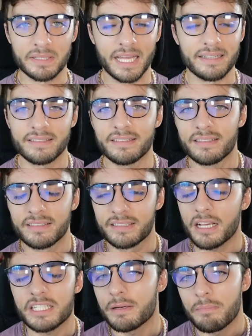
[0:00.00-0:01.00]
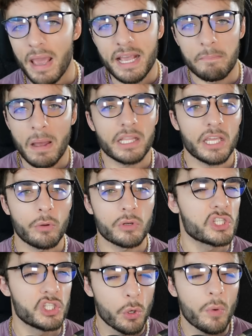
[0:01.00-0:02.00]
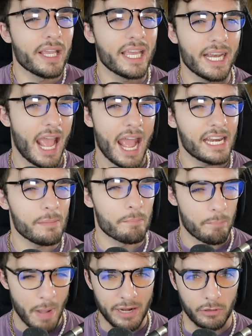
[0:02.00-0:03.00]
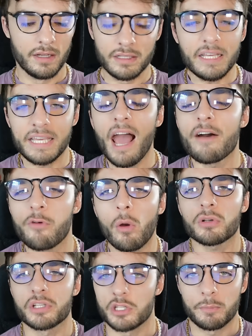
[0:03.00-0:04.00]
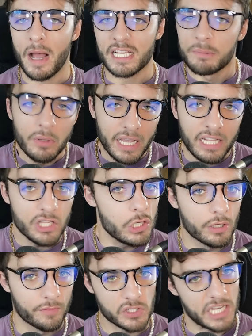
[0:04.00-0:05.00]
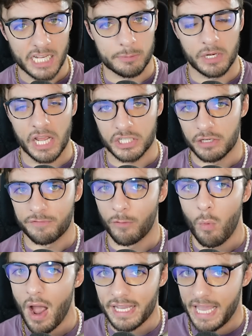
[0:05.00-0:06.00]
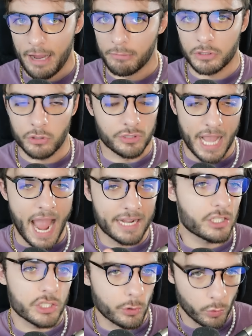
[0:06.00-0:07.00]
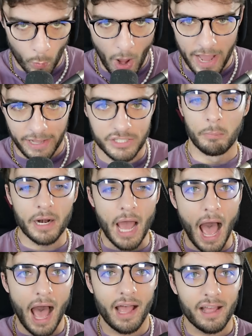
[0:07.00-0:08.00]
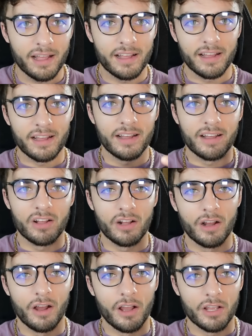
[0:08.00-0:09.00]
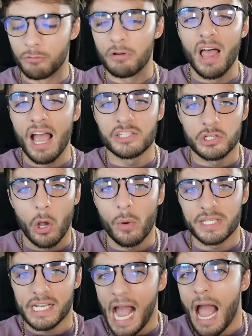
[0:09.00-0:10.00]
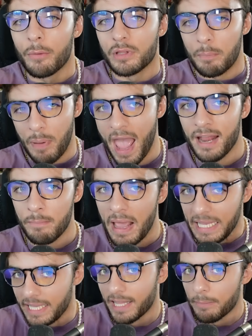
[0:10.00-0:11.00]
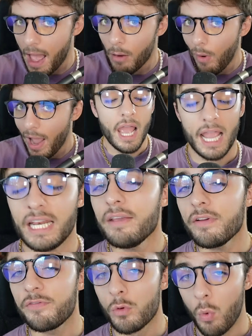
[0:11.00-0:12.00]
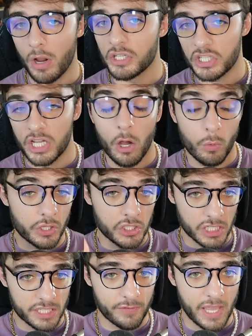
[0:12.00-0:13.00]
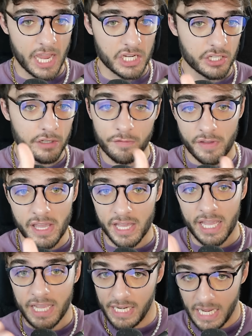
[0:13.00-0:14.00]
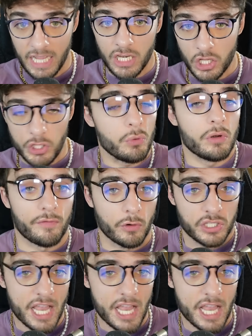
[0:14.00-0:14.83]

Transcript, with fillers: that doesn't make Meliodas doing it any better. Like, yeah, of course, there's a possible in-universe explanation for why characters act certain ways. But, ah... Uh, you realize there's always a guy with a pen making them that way? And even if you wanted to go with the justification via an in-universe